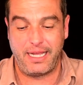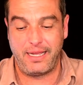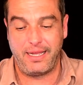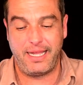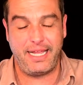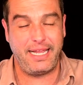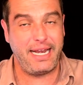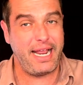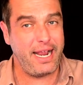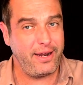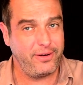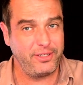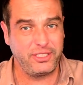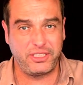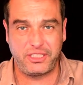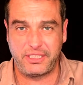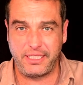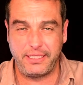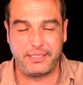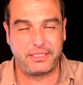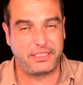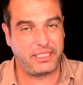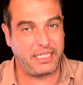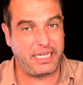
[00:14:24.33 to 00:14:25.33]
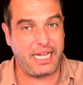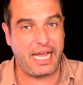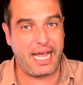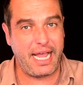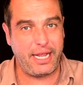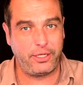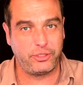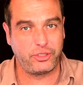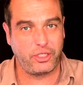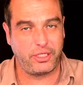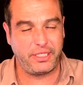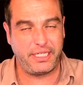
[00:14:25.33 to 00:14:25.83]
And Aaronson's the guy
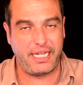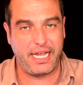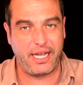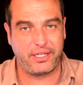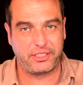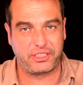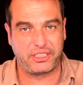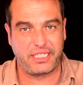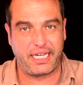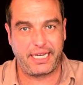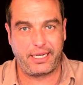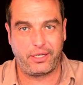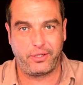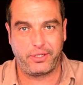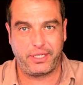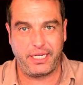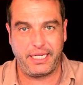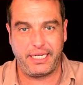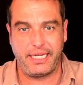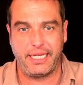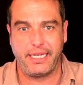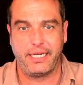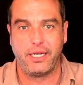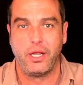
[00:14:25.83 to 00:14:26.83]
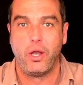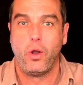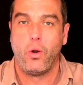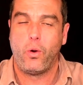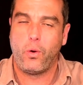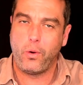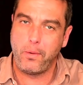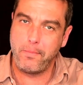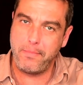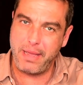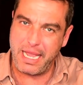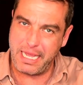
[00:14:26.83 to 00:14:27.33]
who's on the outside looking in.
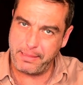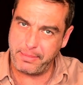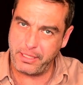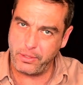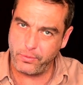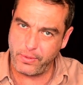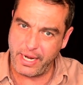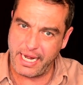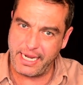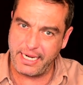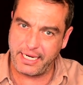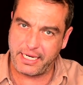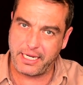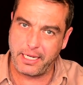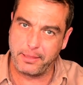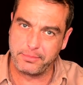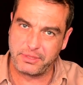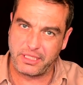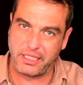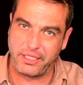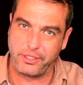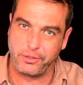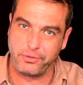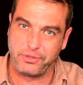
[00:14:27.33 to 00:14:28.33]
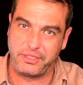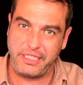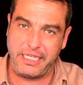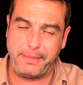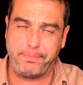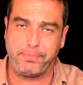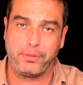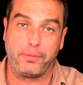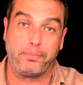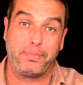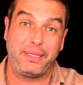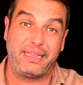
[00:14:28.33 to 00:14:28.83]
Or maybe Reyna comes a little
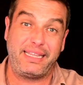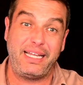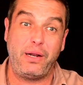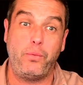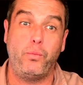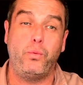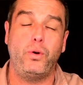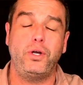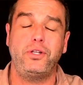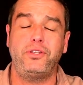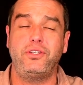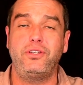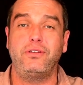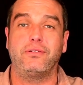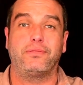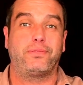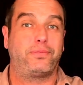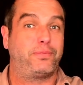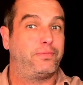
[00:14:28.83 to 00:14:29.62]
deeper. But then what do you...